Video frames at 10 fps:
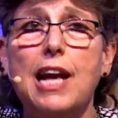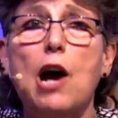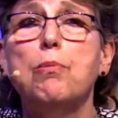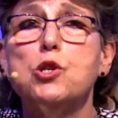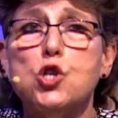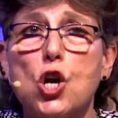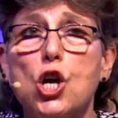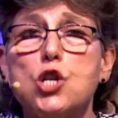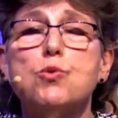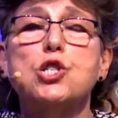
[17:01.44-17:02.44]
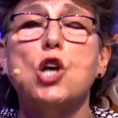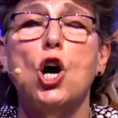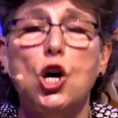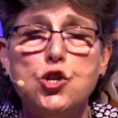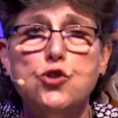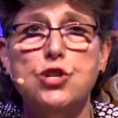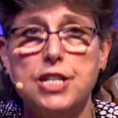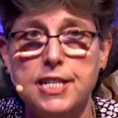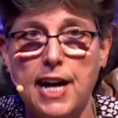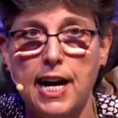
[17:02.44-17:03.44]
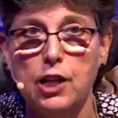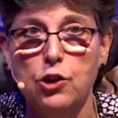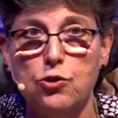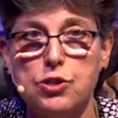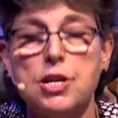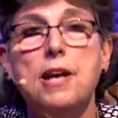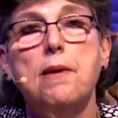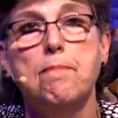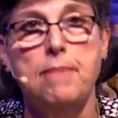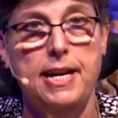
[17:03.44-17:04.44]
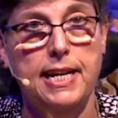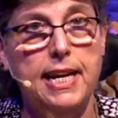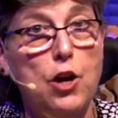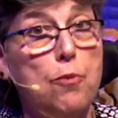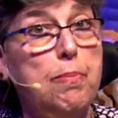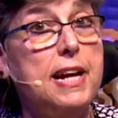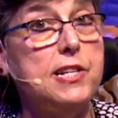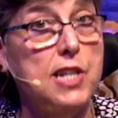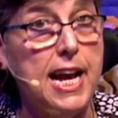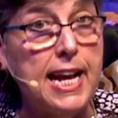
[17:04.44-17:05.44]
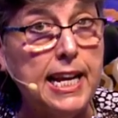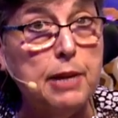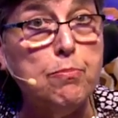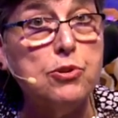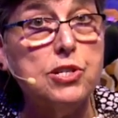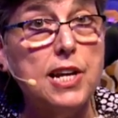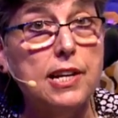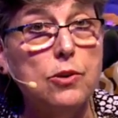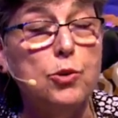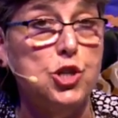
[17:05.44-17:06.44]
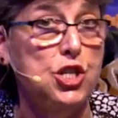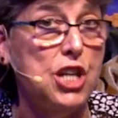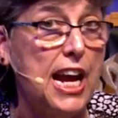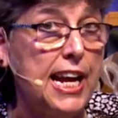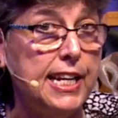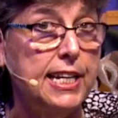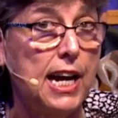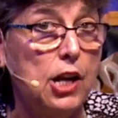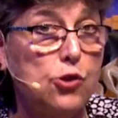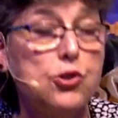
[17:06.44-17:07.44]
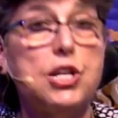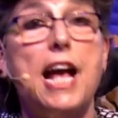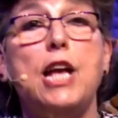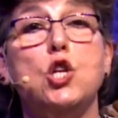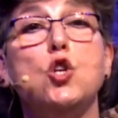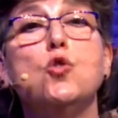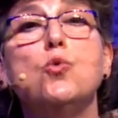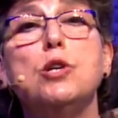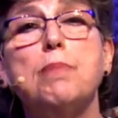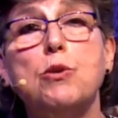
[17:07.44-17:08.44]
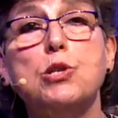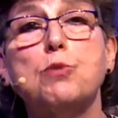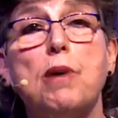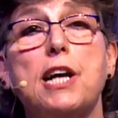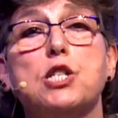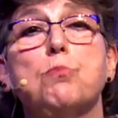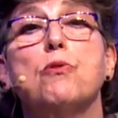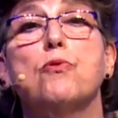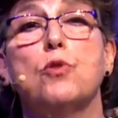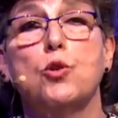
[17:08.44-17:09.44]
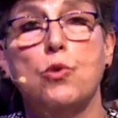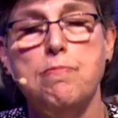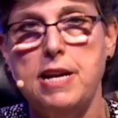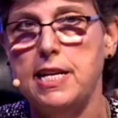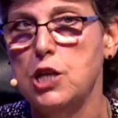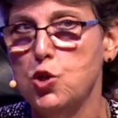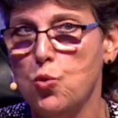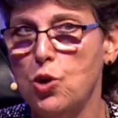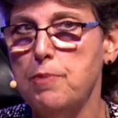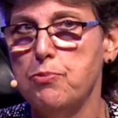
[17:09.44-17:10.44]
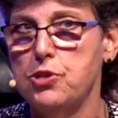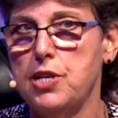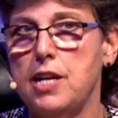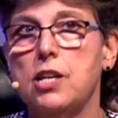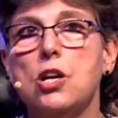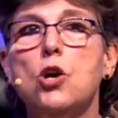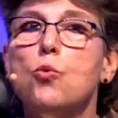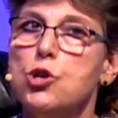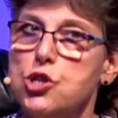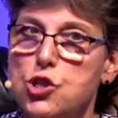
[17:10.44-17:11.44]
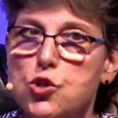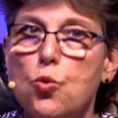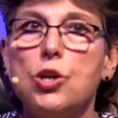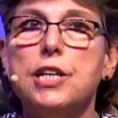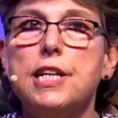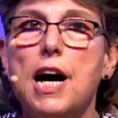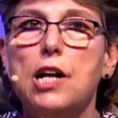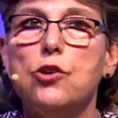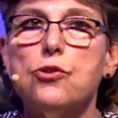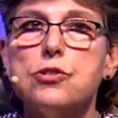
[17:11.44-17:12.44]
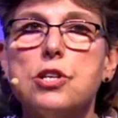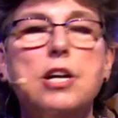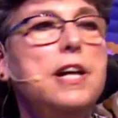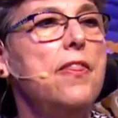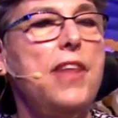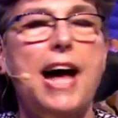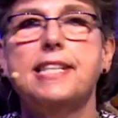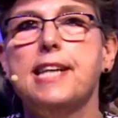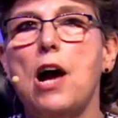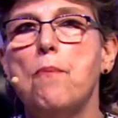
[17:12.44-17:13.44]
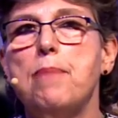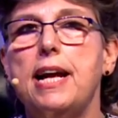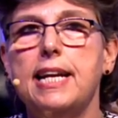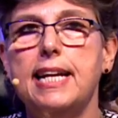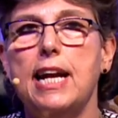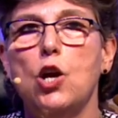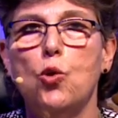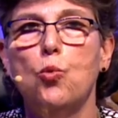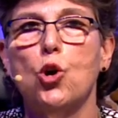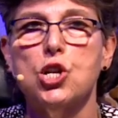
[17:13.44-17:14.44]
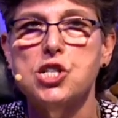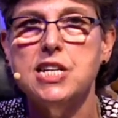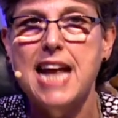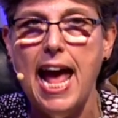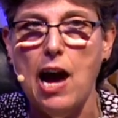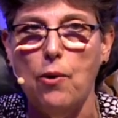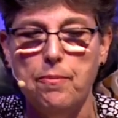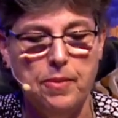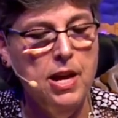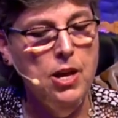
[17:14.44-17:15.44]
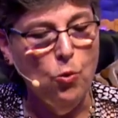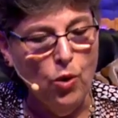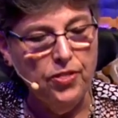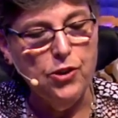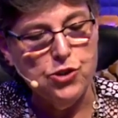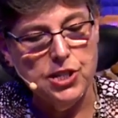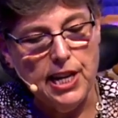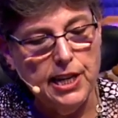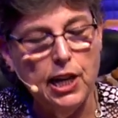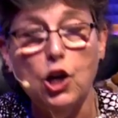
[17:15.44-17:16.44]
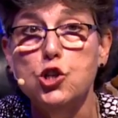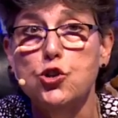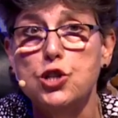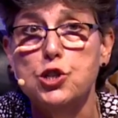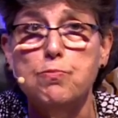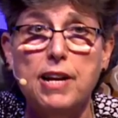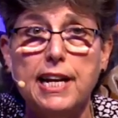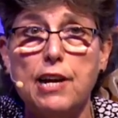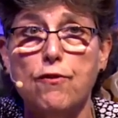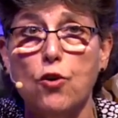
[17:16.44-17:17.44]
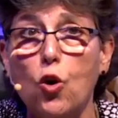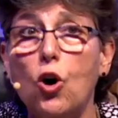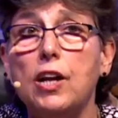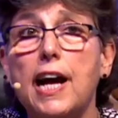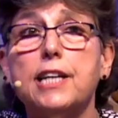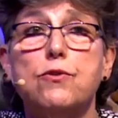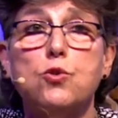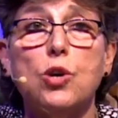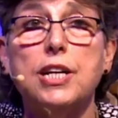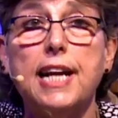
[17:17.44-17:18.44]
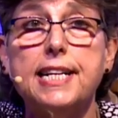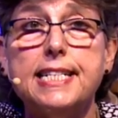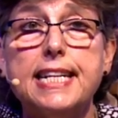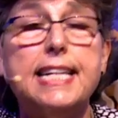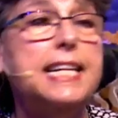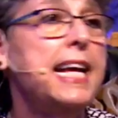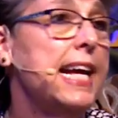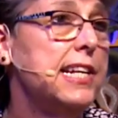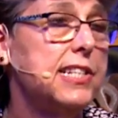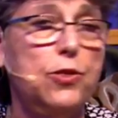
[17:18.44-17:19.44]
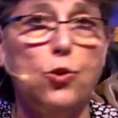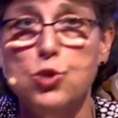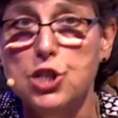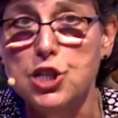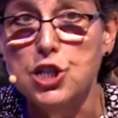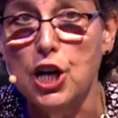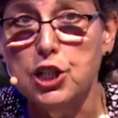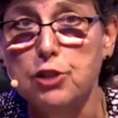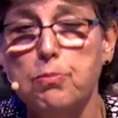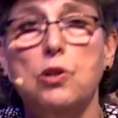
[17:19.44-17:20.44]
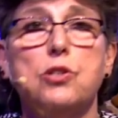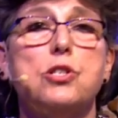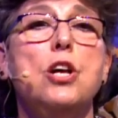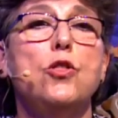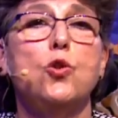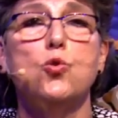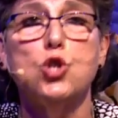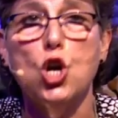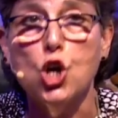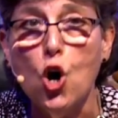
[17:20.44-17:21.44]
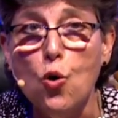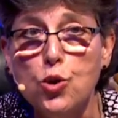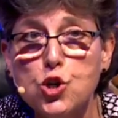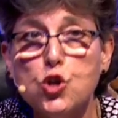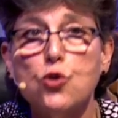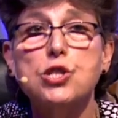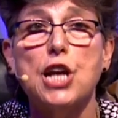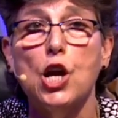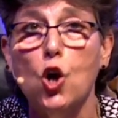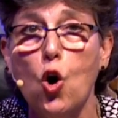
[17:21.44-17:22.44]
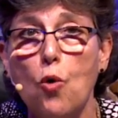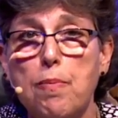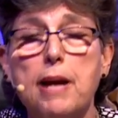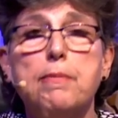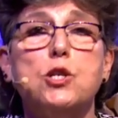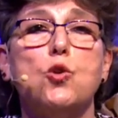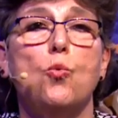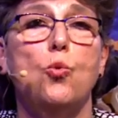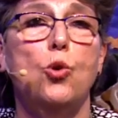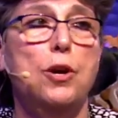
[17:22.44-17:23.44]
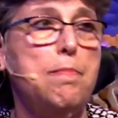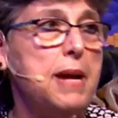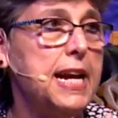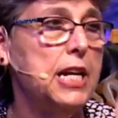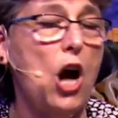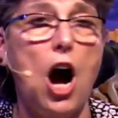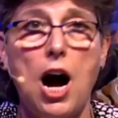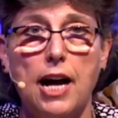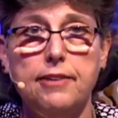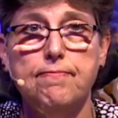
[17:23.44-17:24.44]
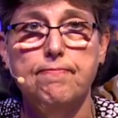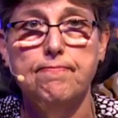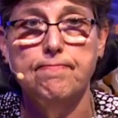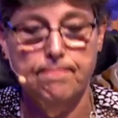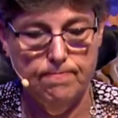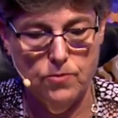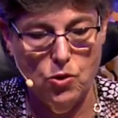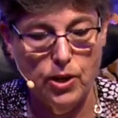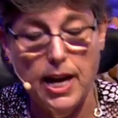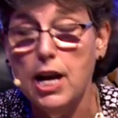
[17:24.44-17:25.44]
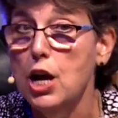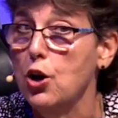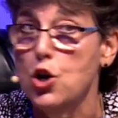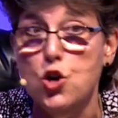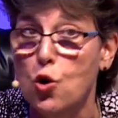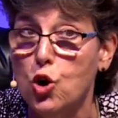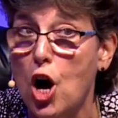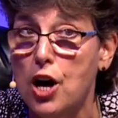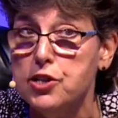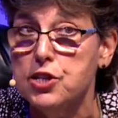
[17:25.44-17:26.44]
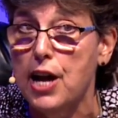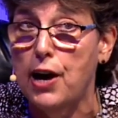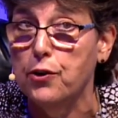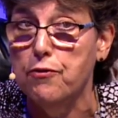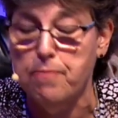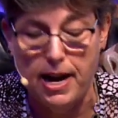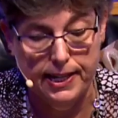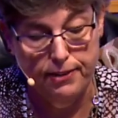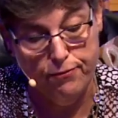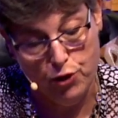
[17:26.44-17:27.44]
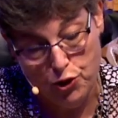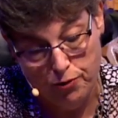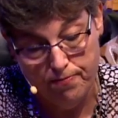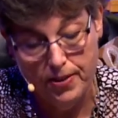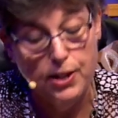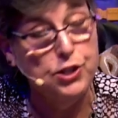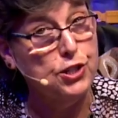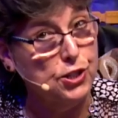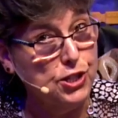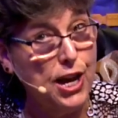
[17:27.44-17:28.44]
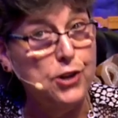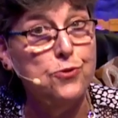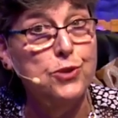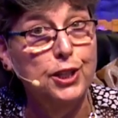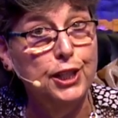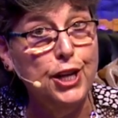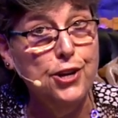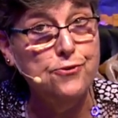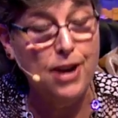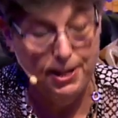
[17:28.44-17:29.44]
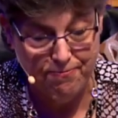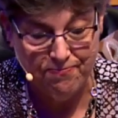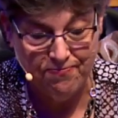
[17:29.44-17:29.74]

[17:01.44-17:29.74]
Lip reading: allowable charge was $100, Medicare pays 80%, which is $80, and you would be responsible for the remaining 20%, which is $20. That's how Medicare works now. What they're stating under this Medicare for All Act of 2019 is that those deductibles, those coinsurance and copayments would be gone. Okay, no cost out of pocket for you. Still sounding really good, right?